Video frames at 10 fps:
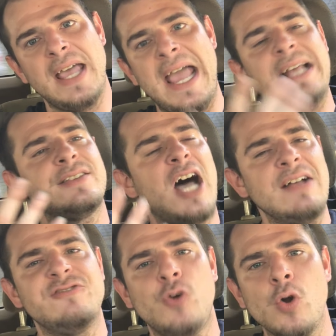and
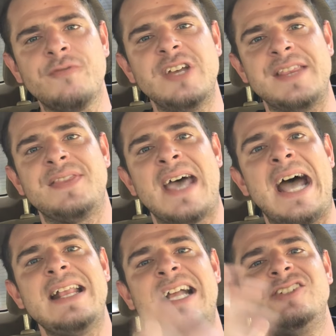not forfeit
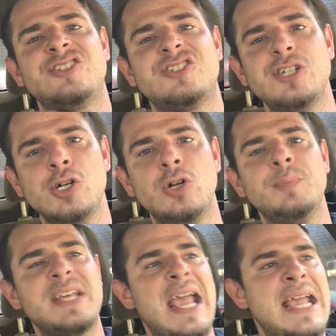that, and still
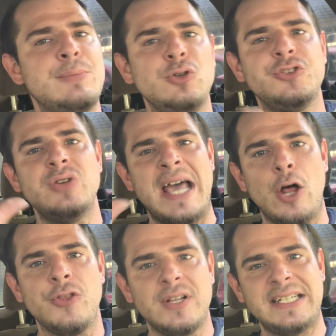be able to
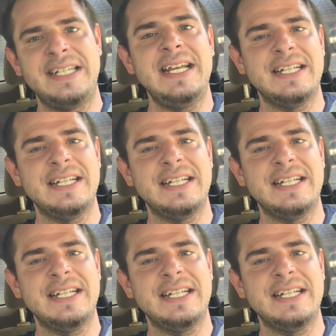healthily